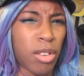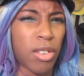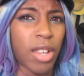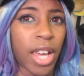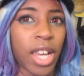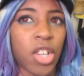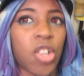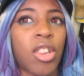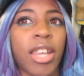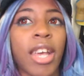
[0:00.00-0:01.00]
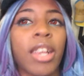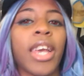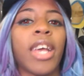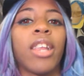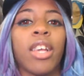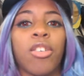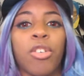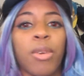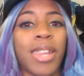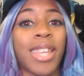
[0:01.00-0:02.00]
stage like unless
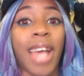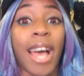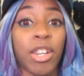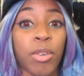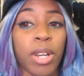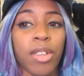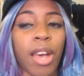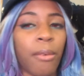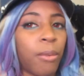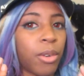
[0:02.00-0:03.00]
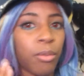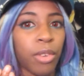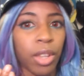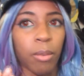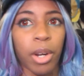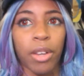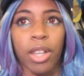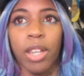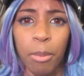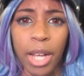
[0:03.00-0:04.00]
you're doing theatrics, I wouldn't really wear
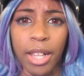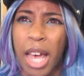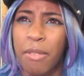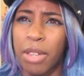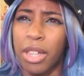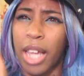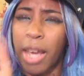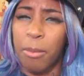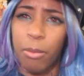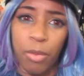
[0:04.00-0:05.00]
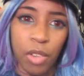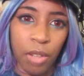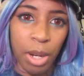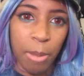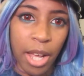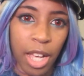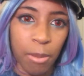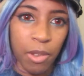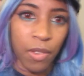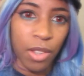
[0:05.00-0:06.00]
these. But I have a lamp sitting right
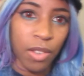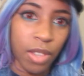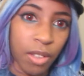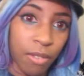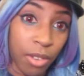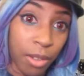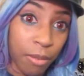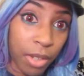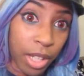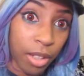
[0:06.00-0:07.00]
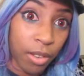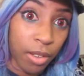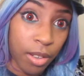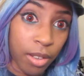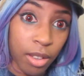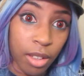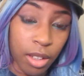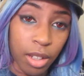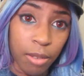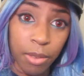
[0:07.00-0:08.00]
behind me, so this gives off like good
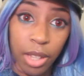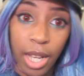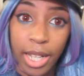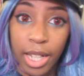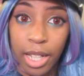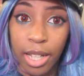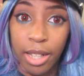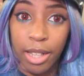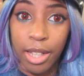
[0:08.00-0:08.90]
enough lighting, I